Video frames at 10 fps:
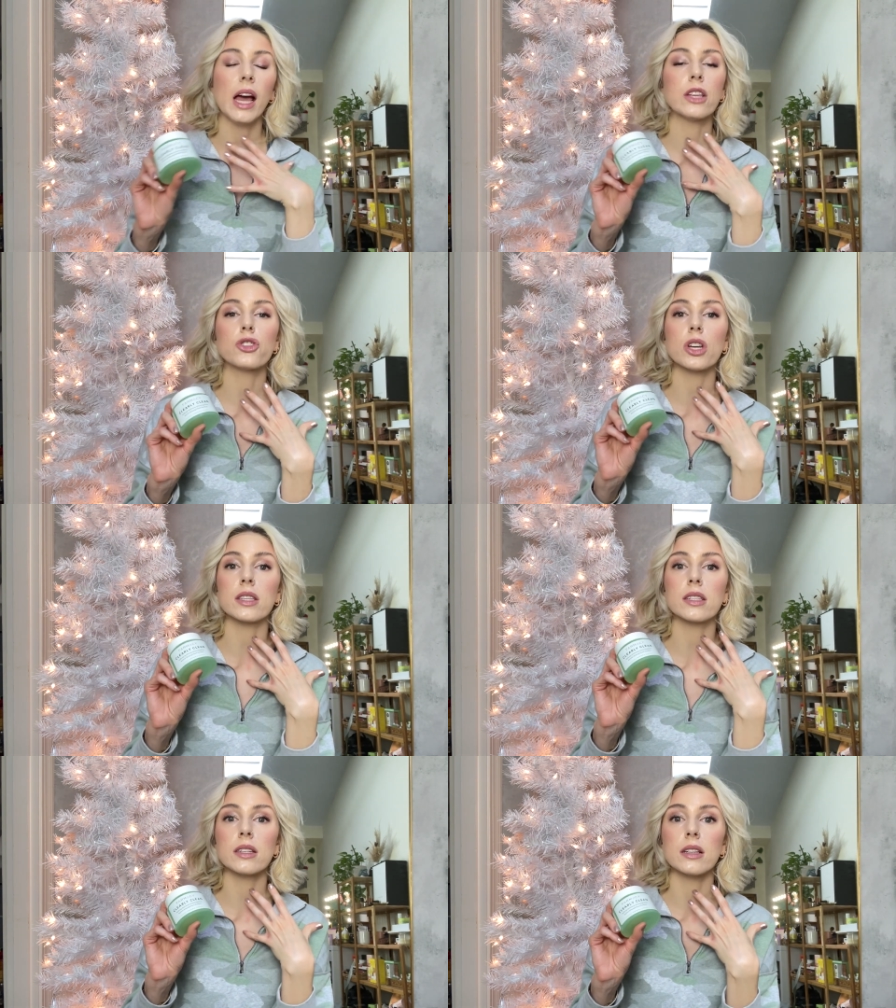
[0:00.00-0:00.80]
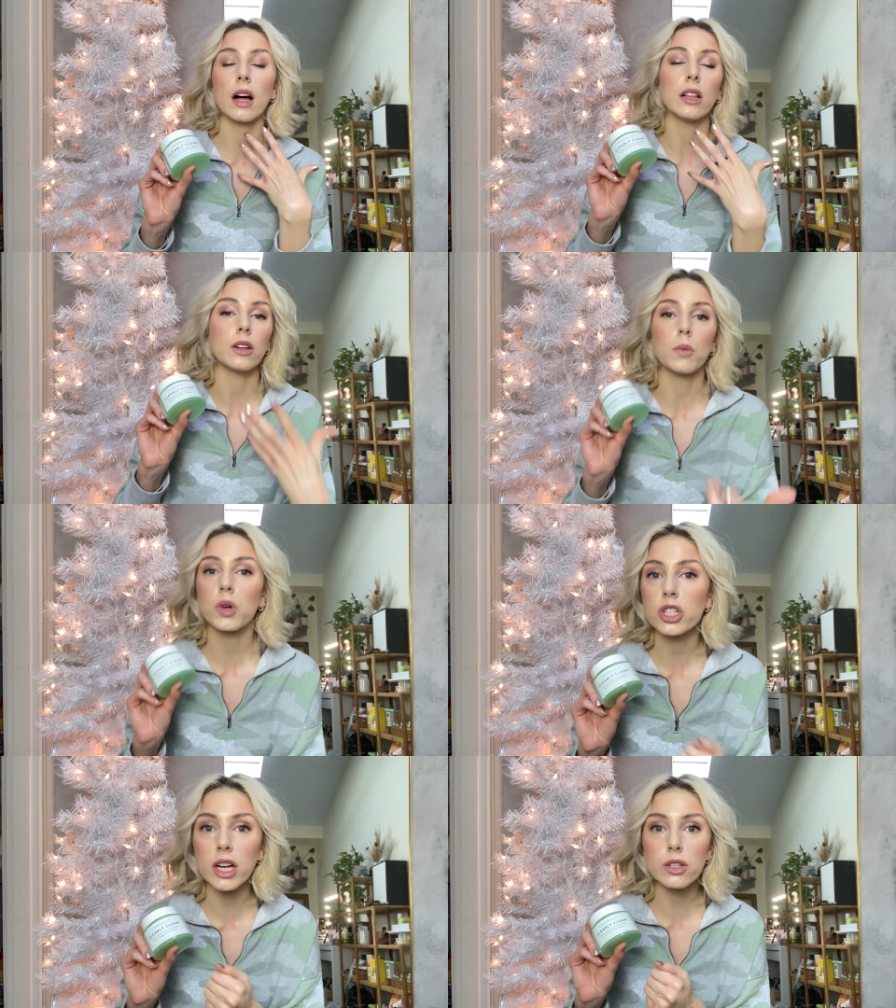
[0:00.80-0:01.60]
It's just a little
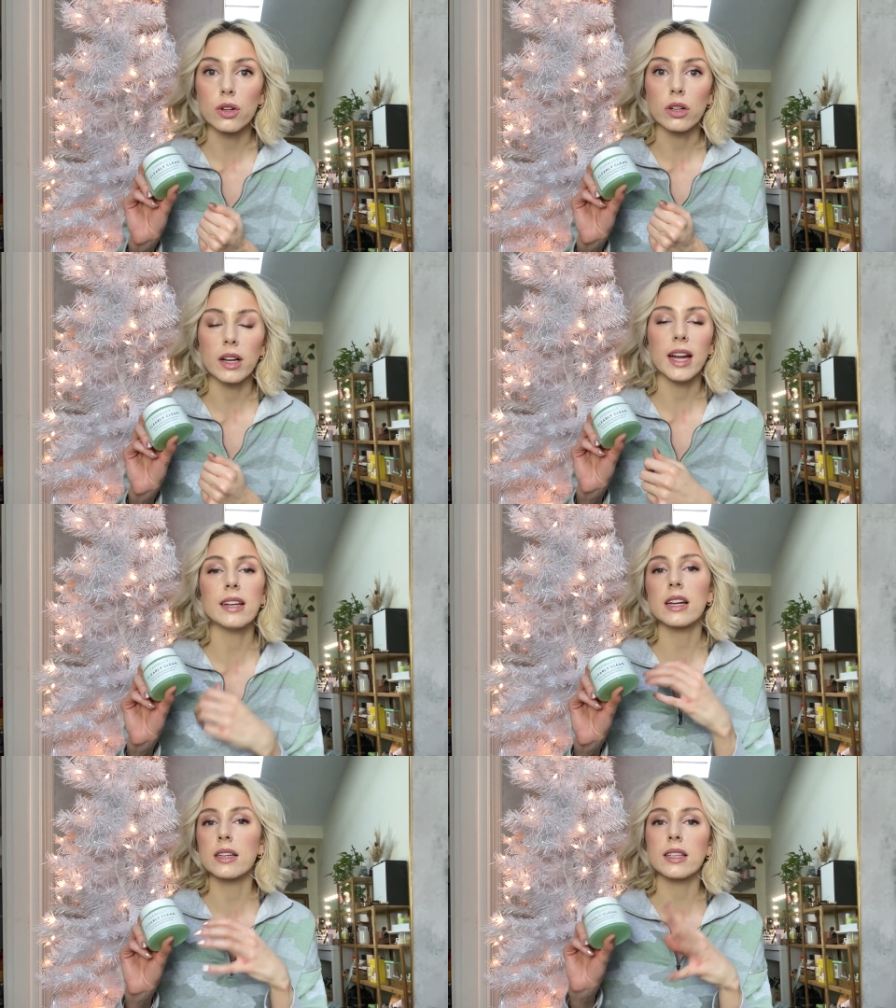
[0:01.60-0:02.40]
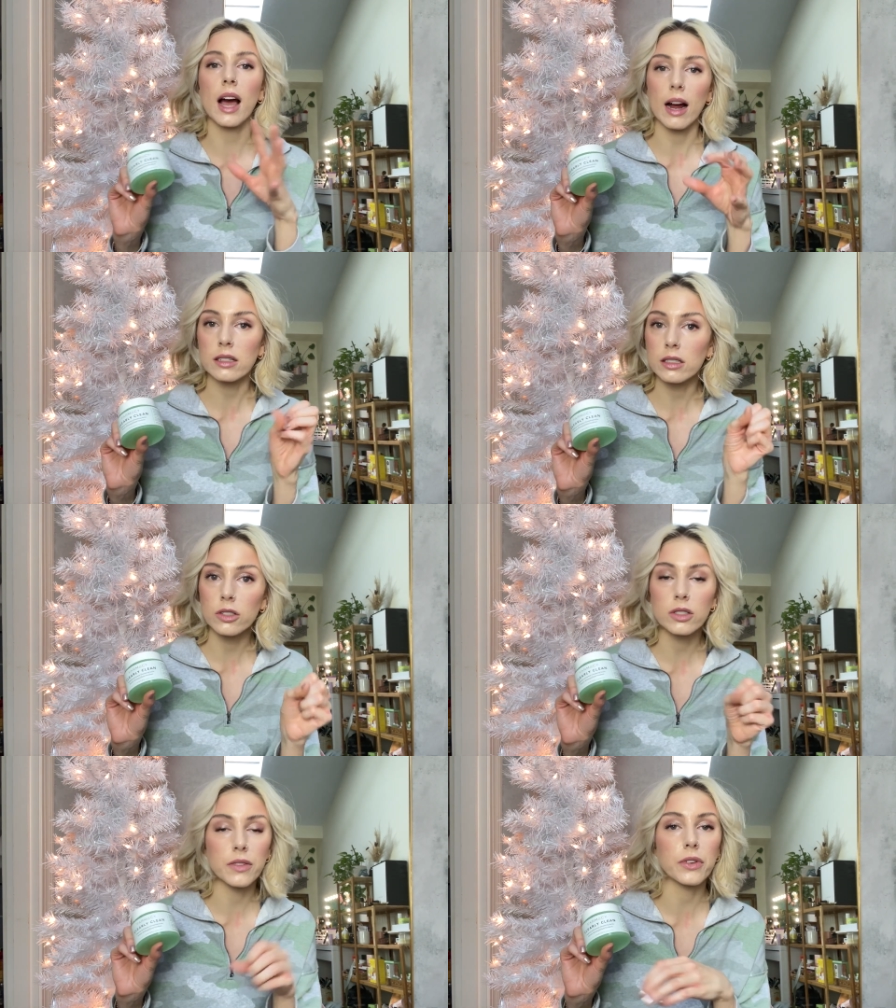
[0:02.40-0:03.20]
more gentle. It does act a
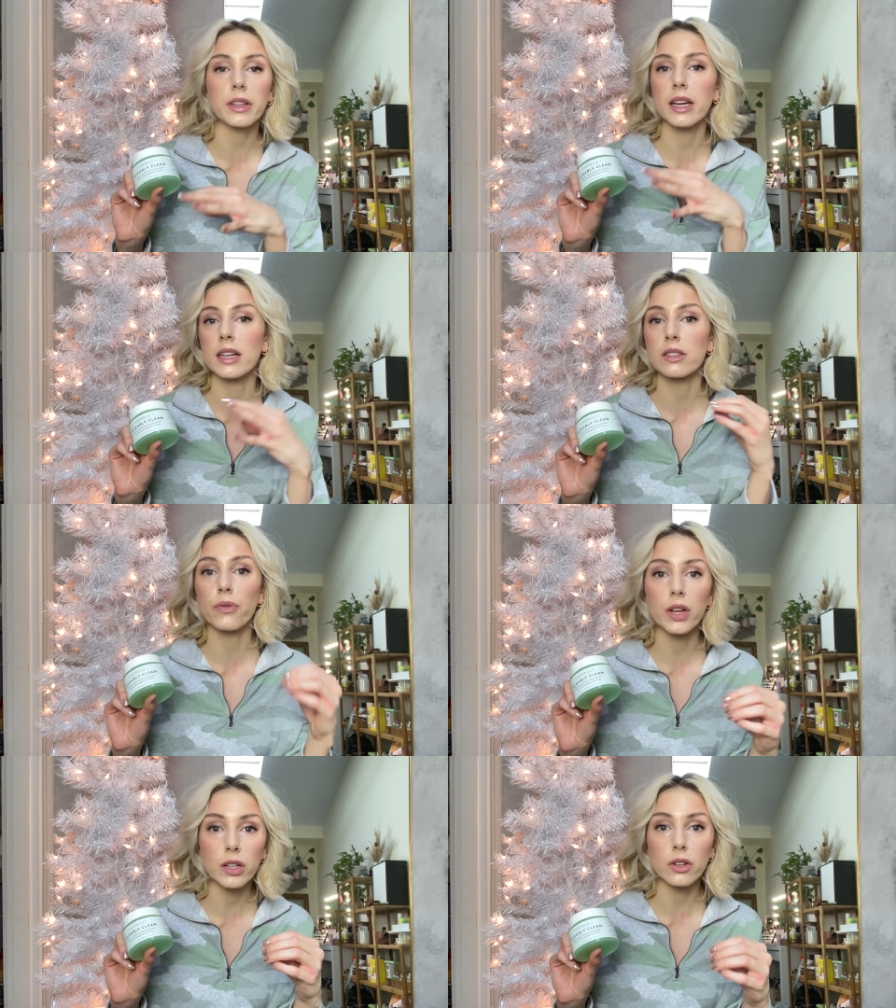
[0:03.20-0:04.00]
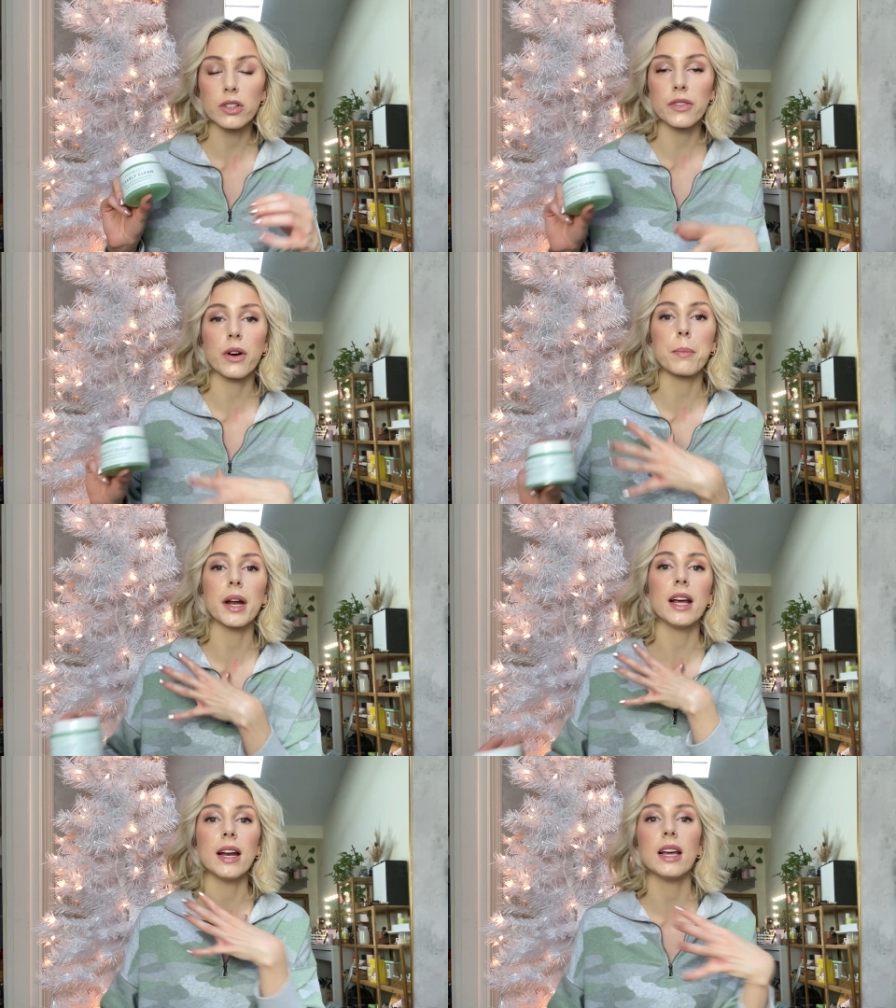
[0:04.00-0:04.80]
little differently. It does feel a little different,
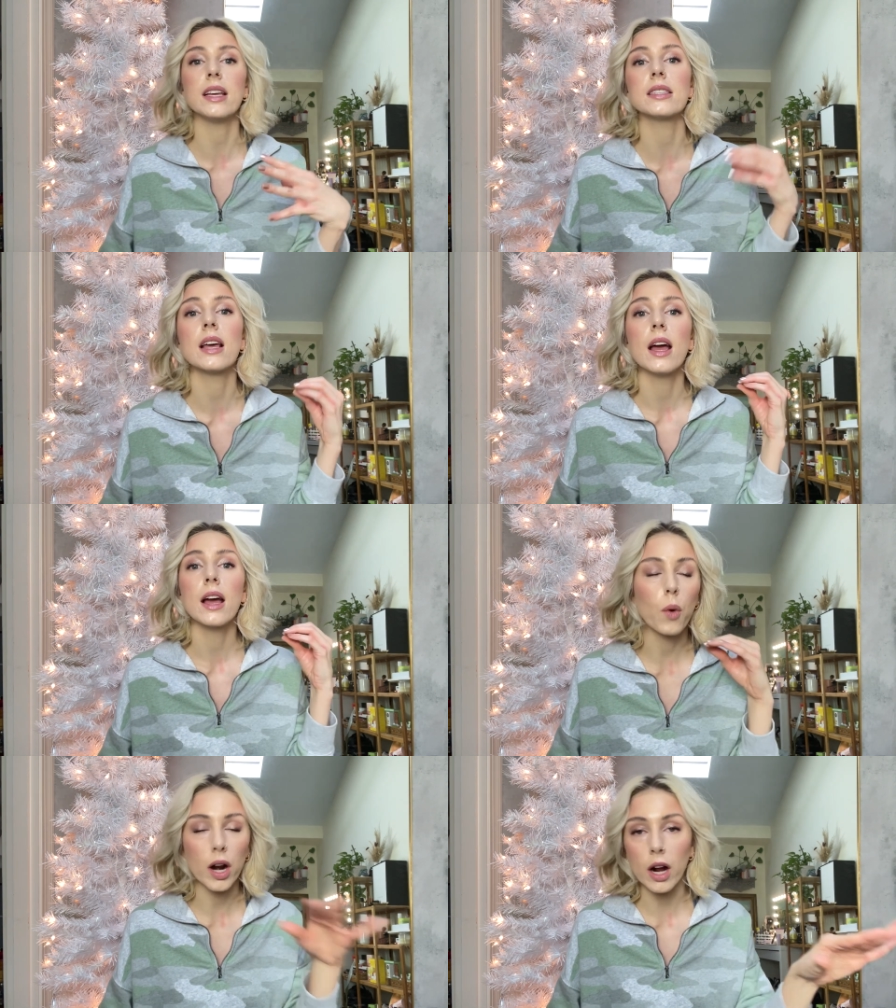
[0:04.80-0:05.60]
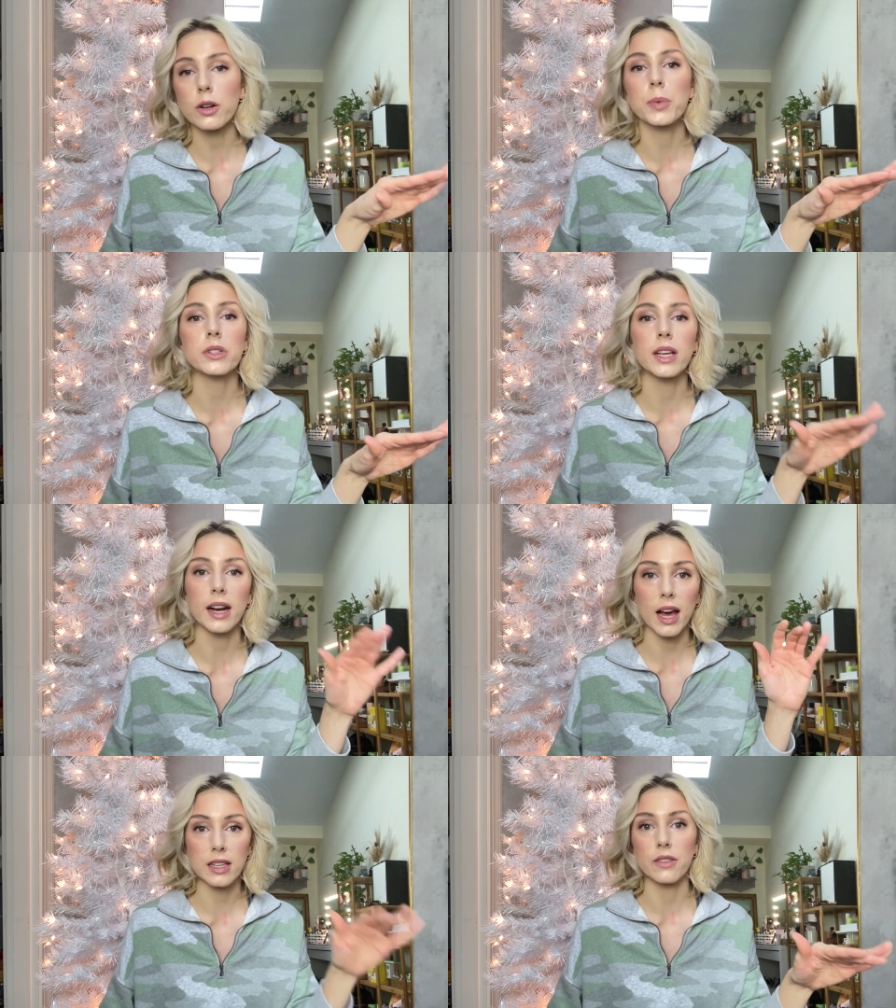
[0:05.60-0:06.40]
but it is
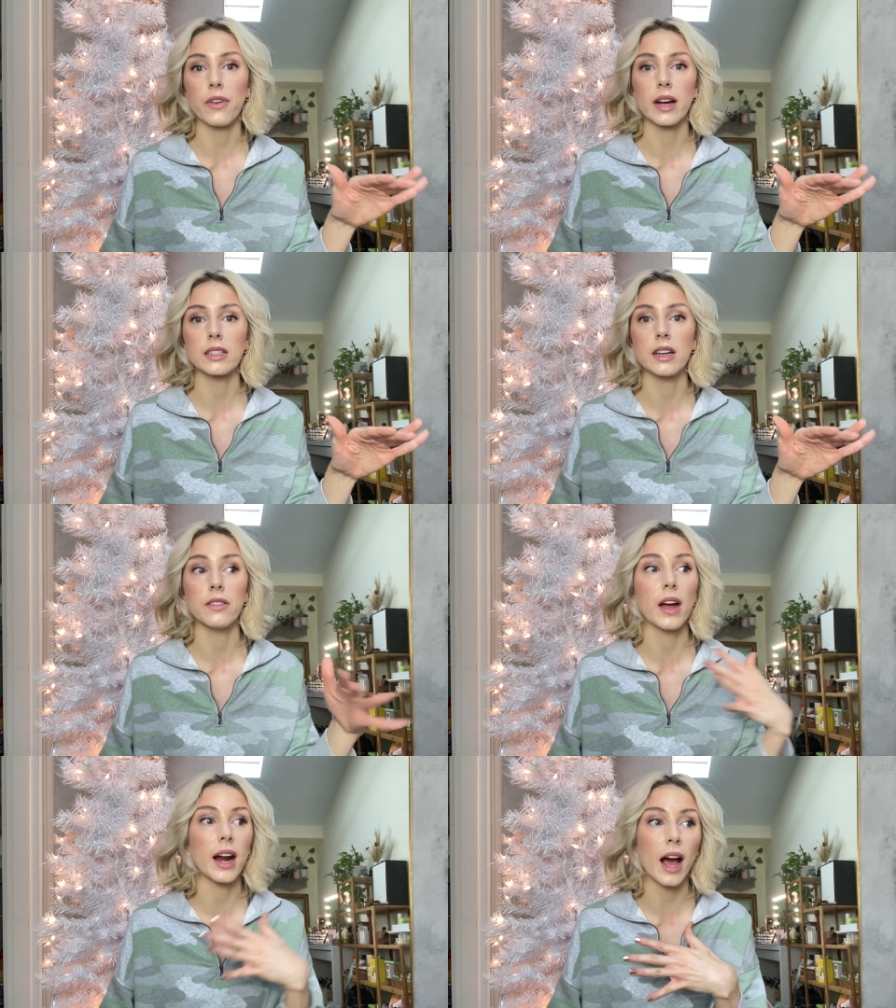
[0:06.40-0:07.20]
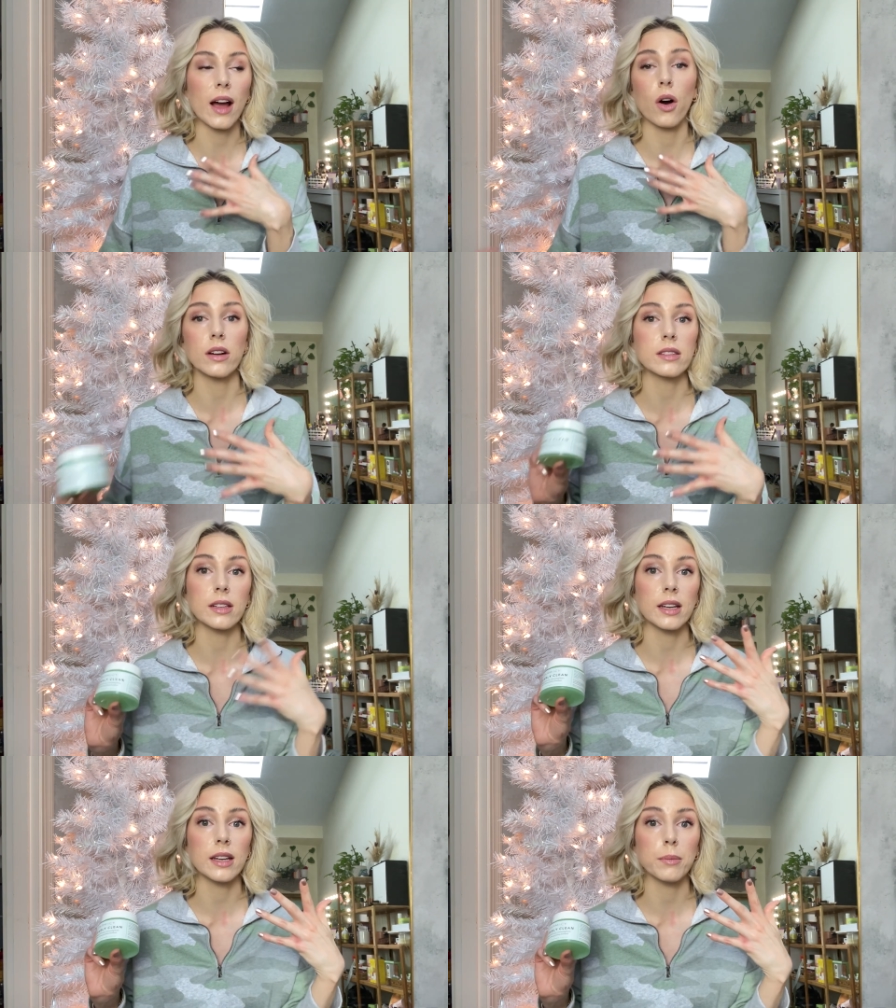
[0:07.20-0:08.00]
100% as effective, and I
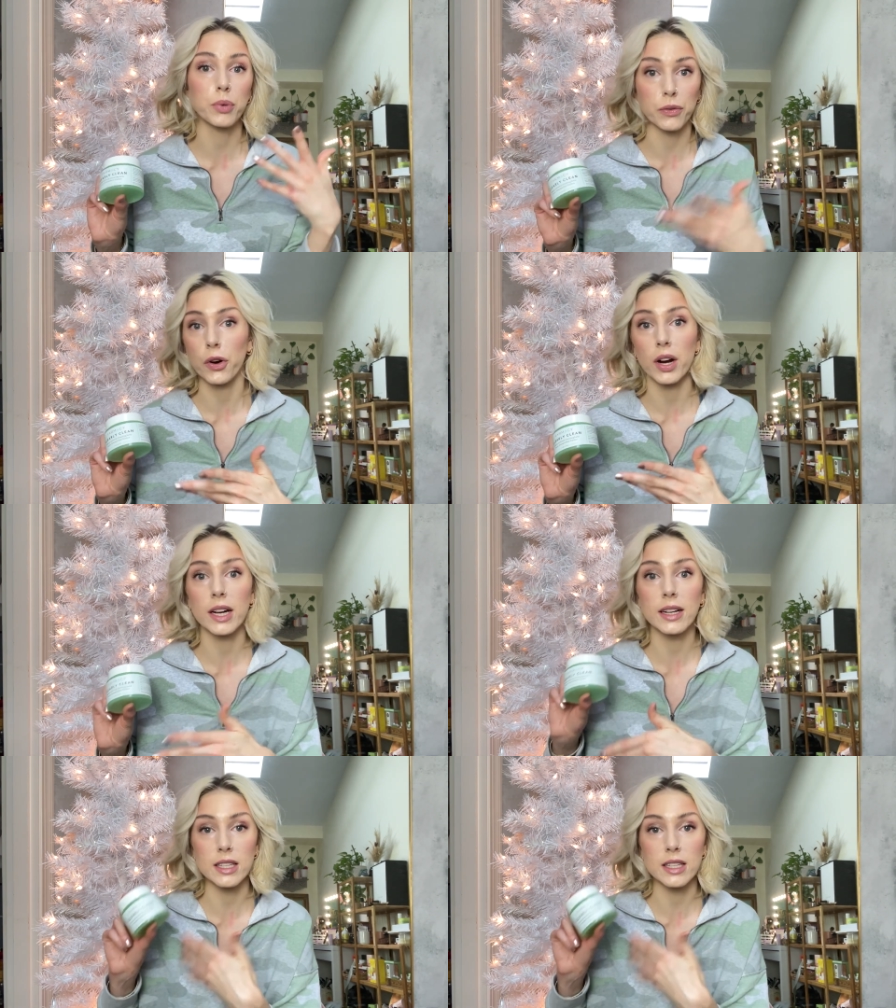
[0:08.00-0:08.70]
honestly prefer it.